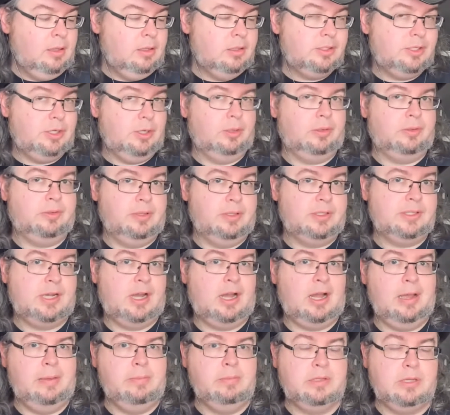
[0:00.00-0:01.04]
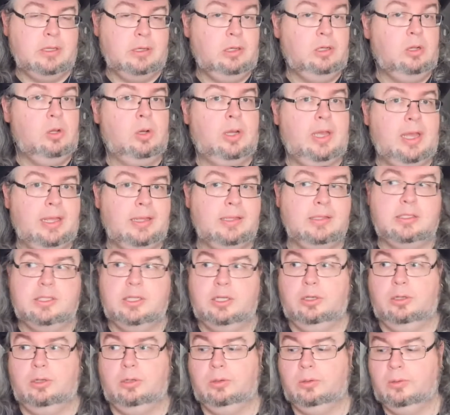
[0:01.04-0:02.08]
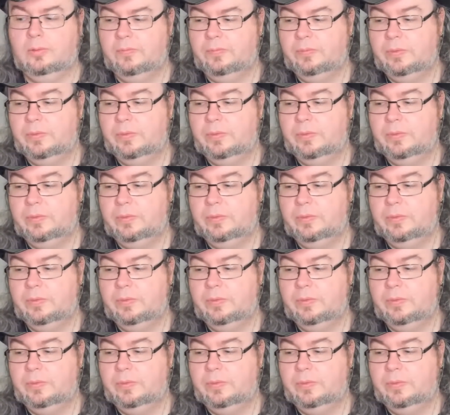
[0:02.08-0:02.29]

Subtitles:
took the time to look into